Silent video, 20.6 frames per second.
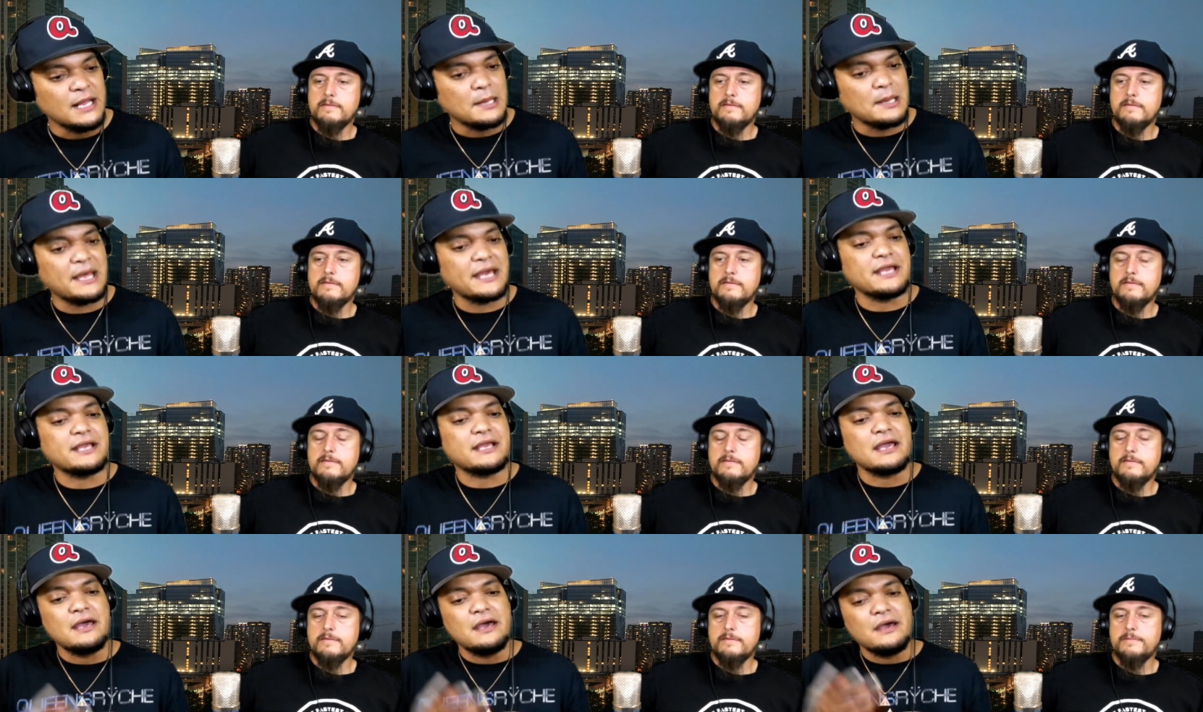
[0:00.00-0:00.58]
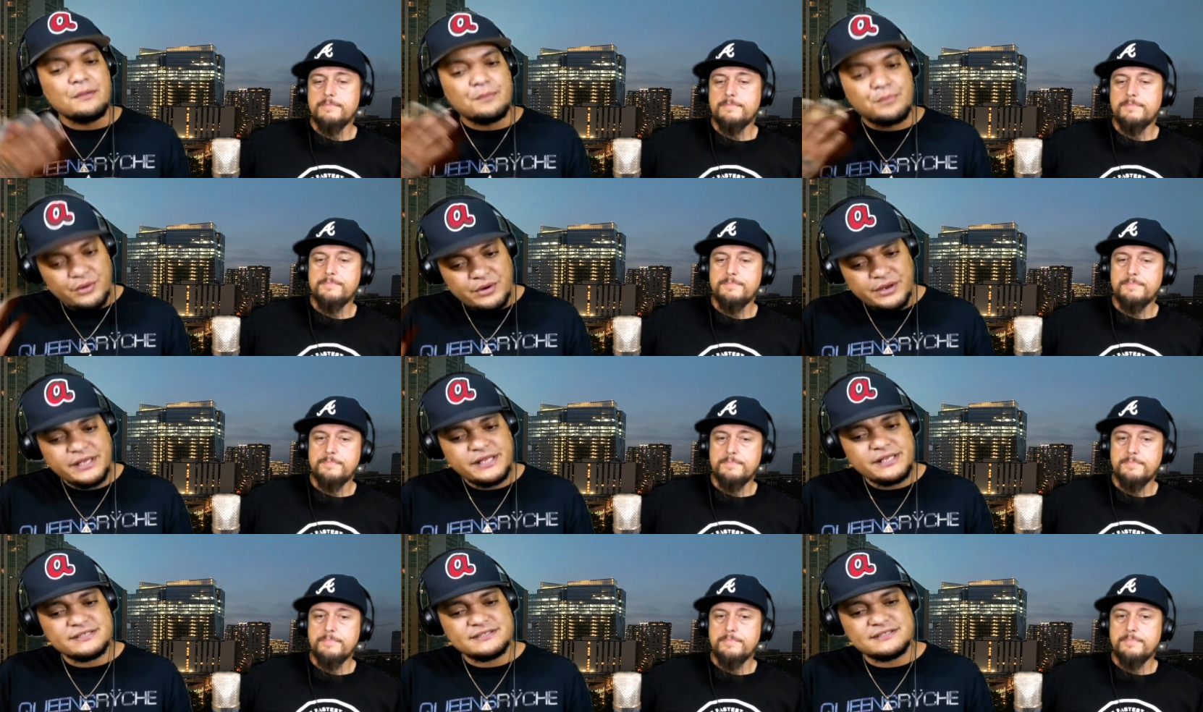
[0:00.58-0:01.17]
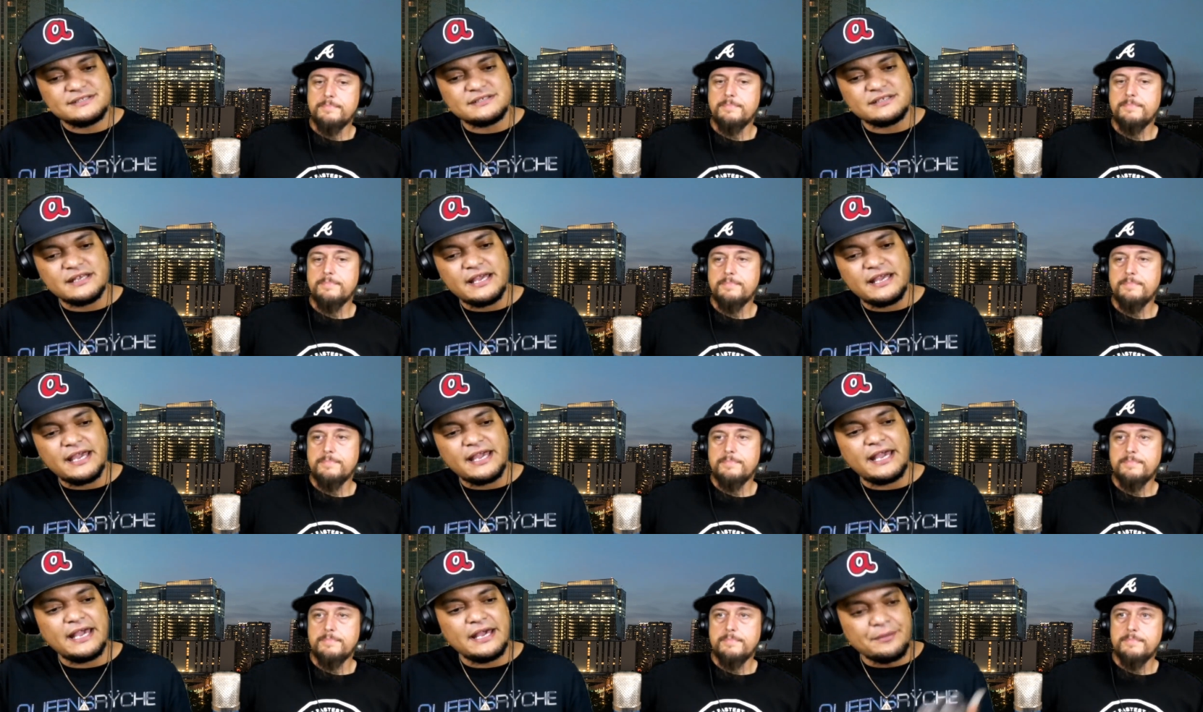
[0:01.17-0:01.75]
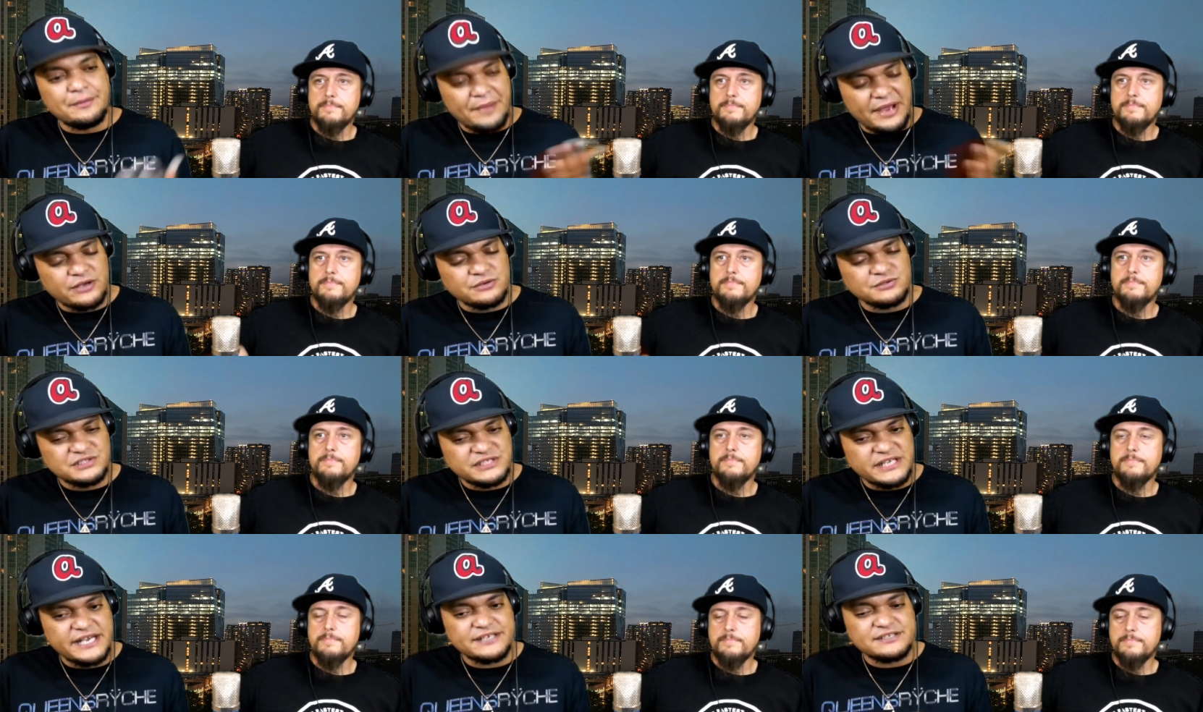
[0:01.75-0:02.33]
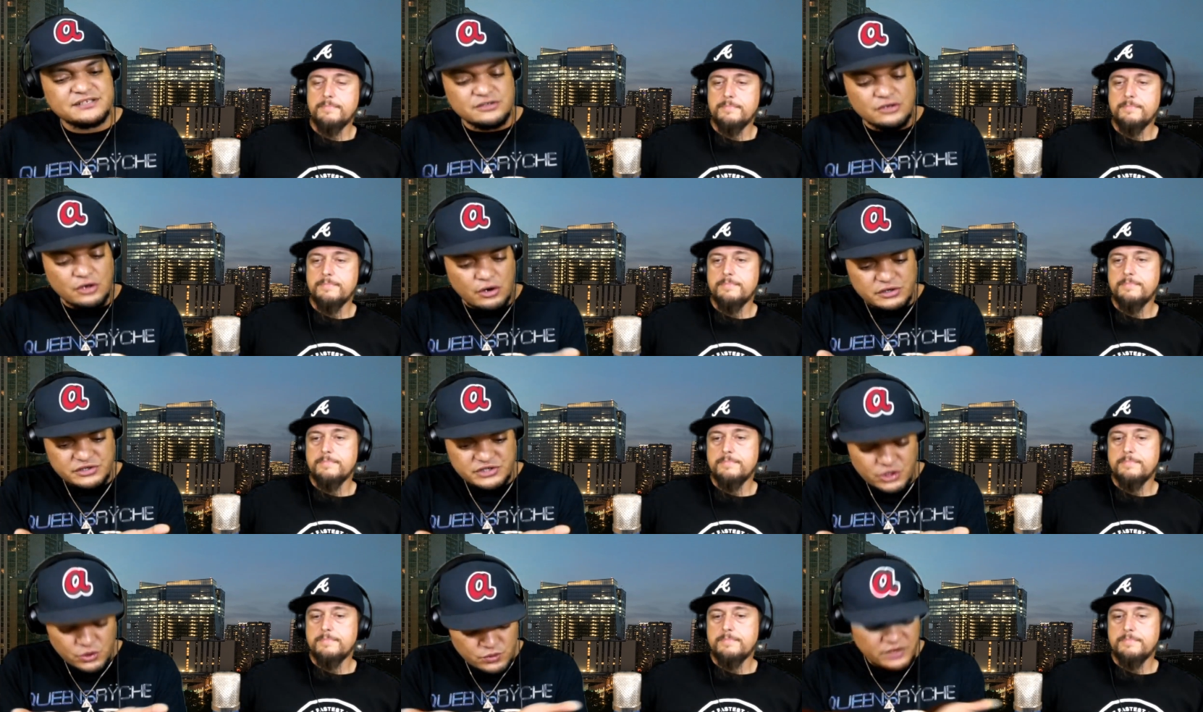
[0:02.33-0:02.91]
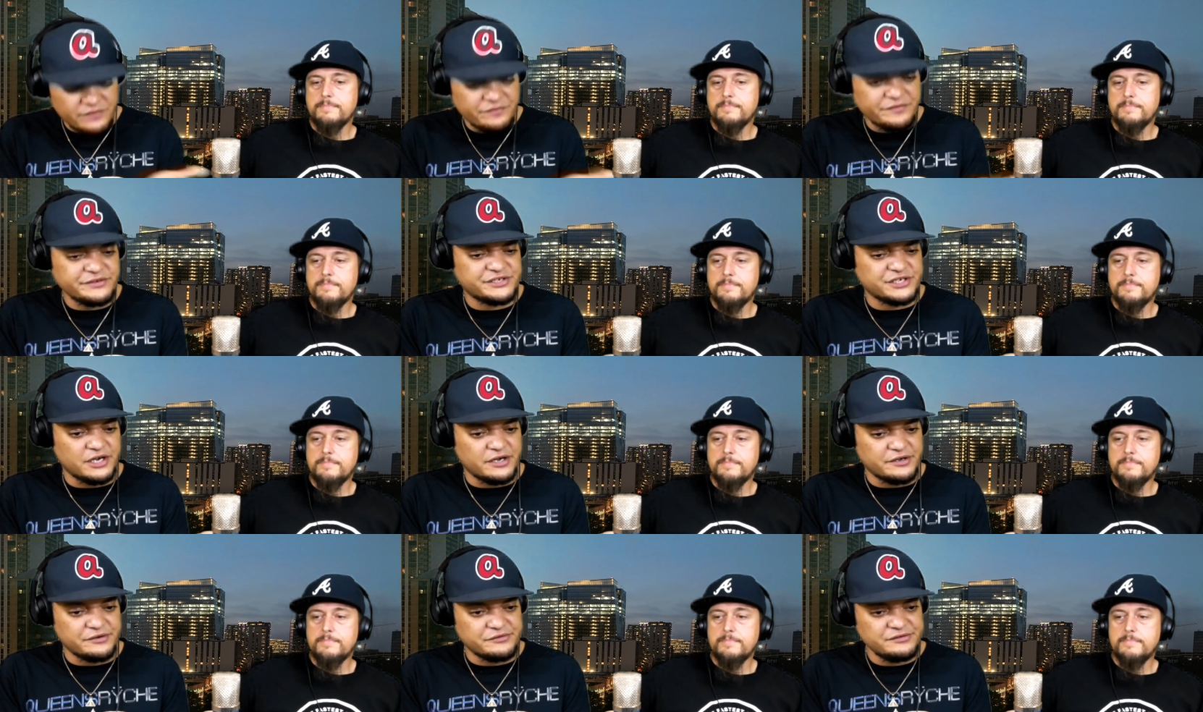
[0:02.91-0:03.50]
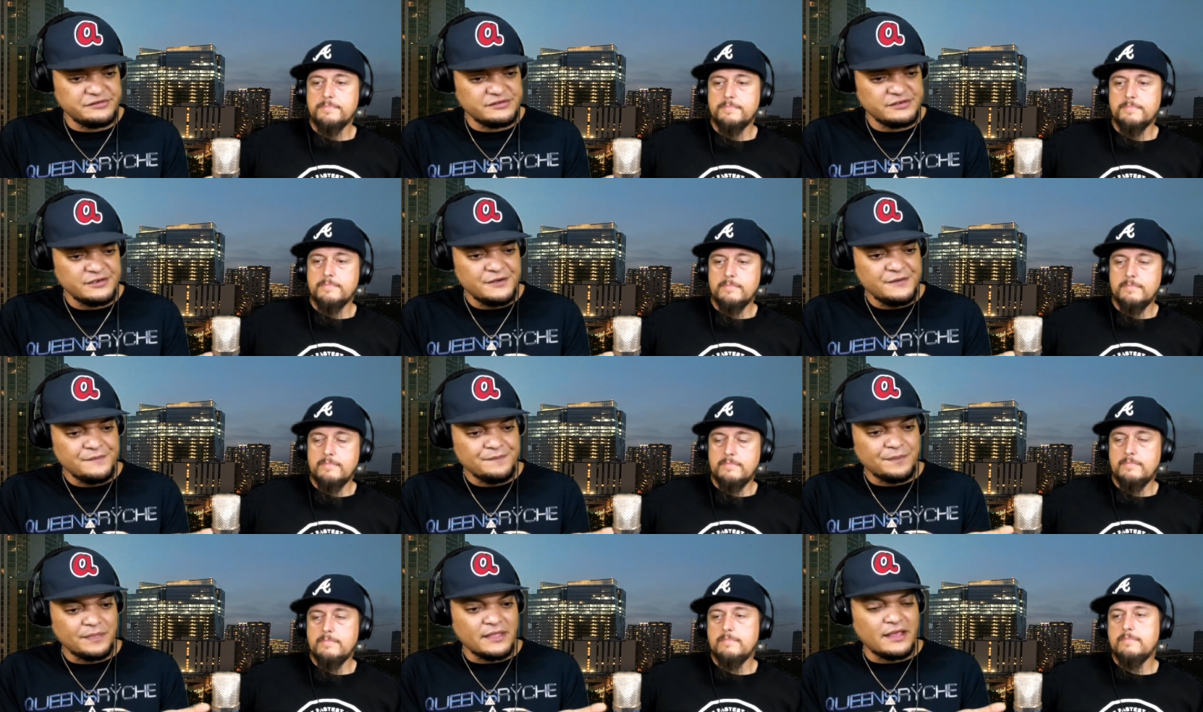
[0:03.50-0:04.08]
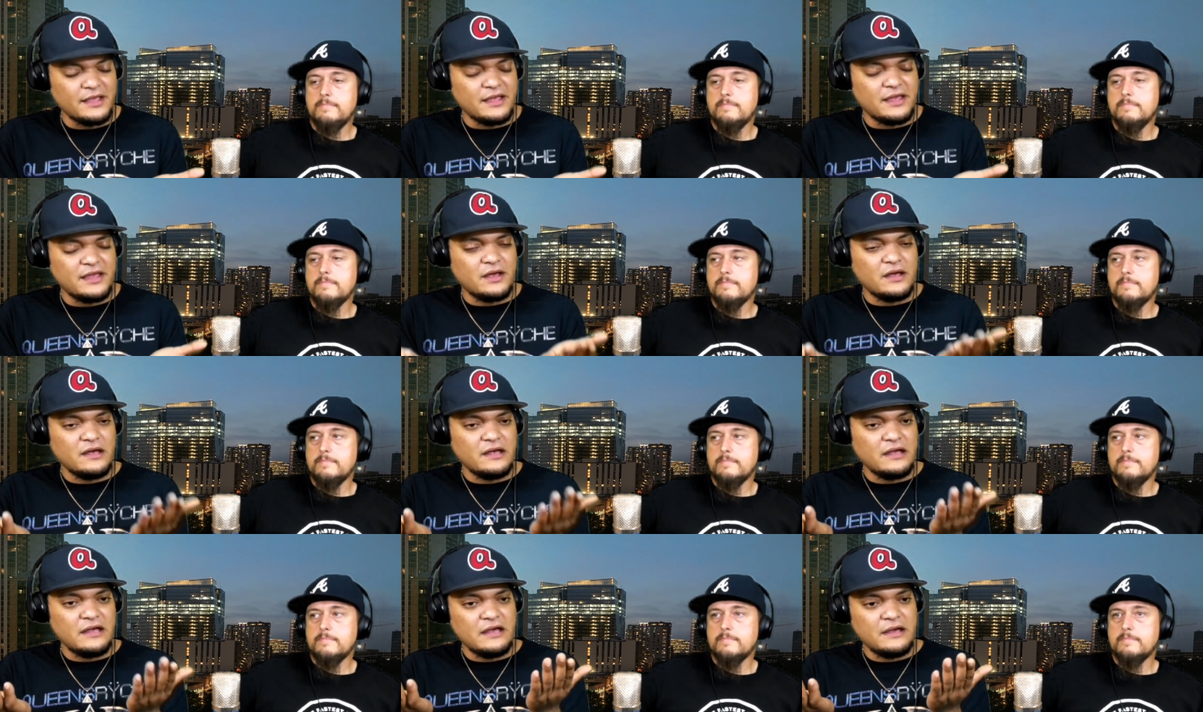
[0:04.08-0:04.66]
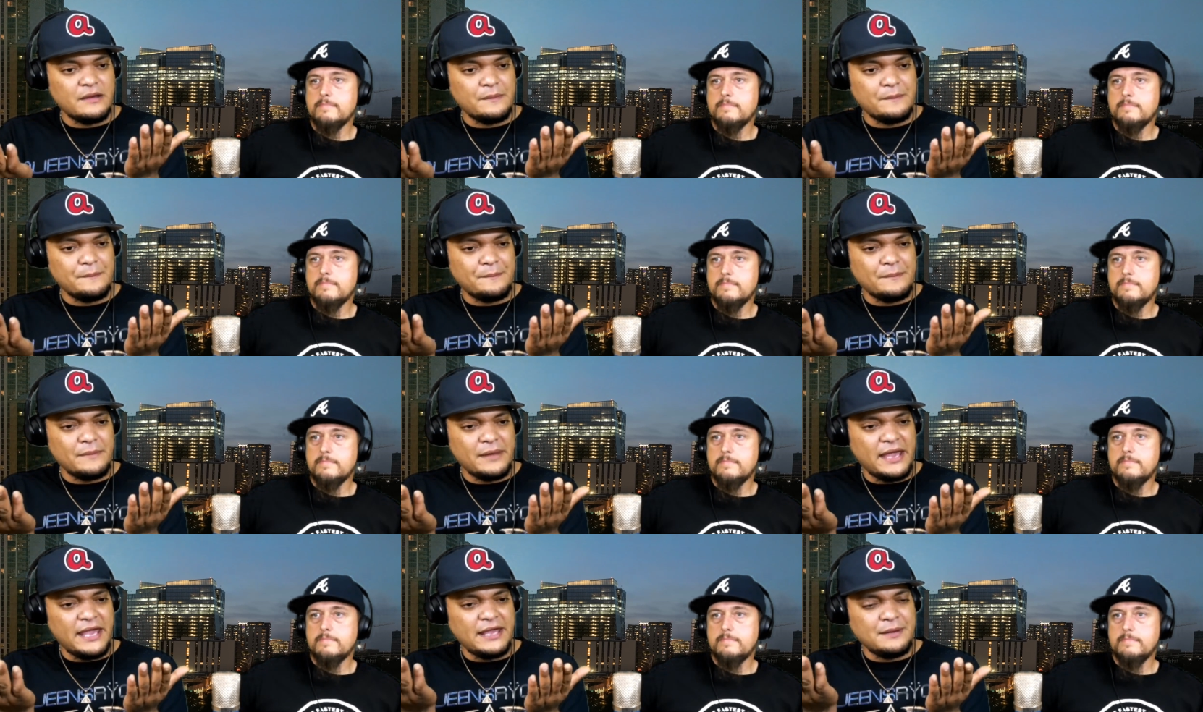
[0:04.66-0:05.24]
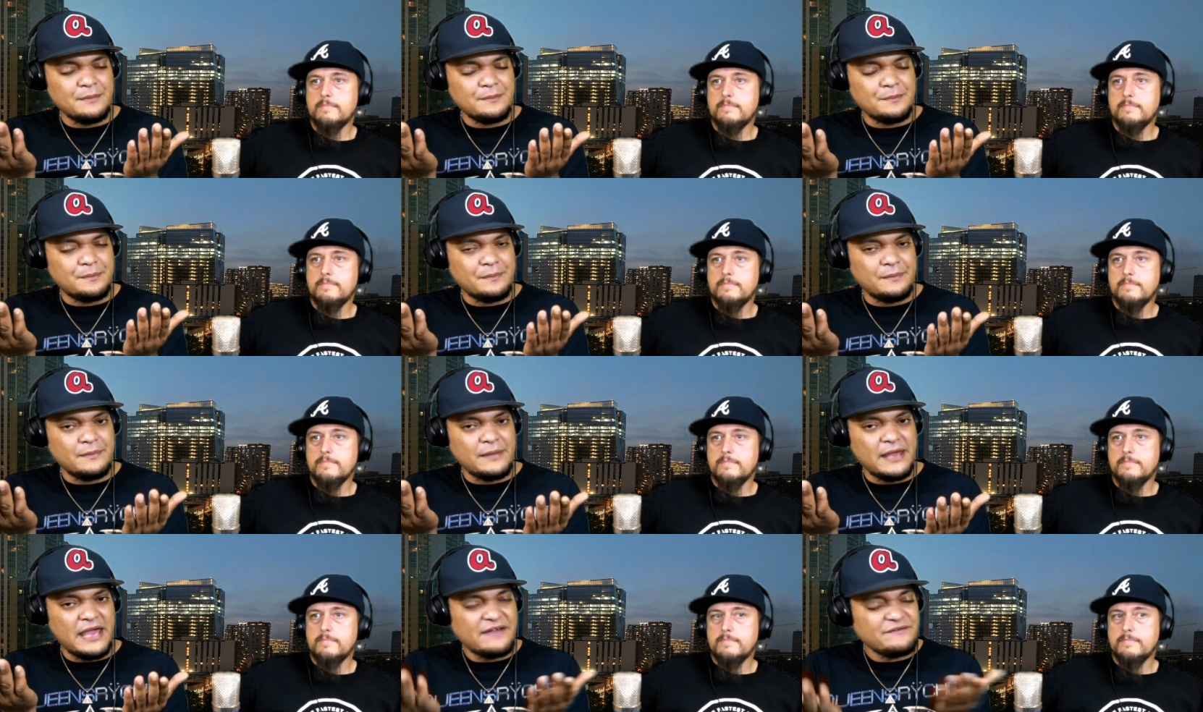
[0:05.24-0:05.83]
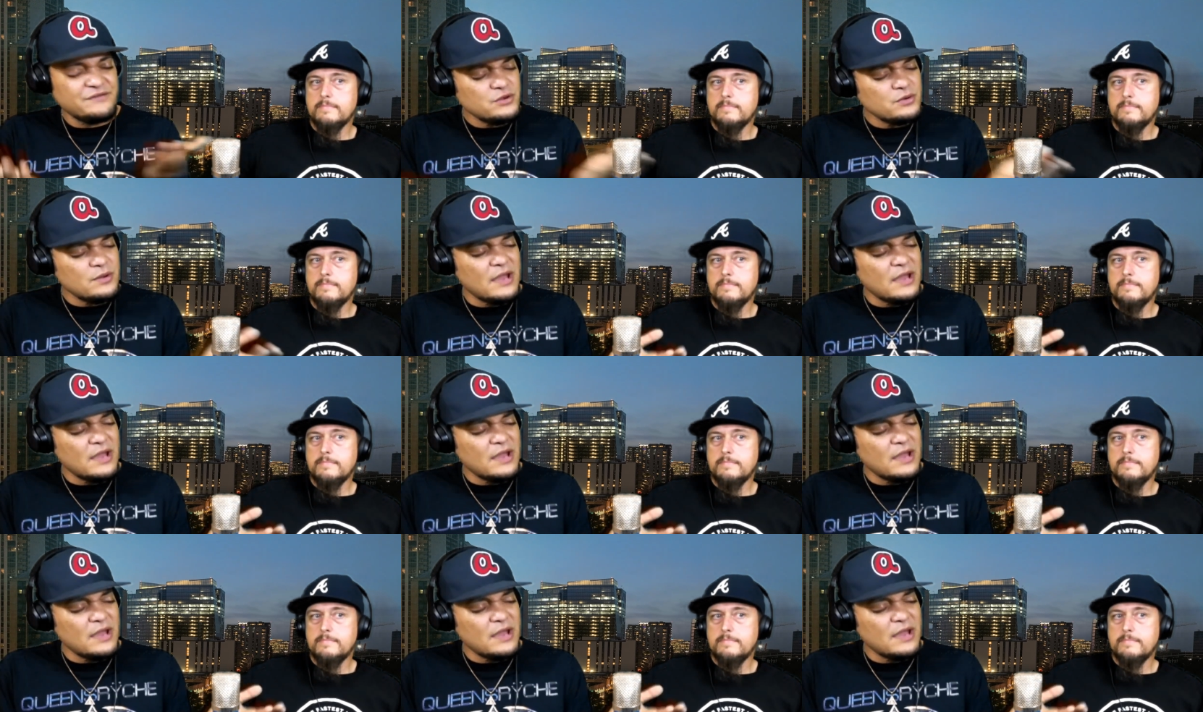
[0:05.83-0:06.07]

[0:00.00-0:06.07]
Speaker 1: Like Prince and Michael Jackson are two different genres. Mm -hmm. And have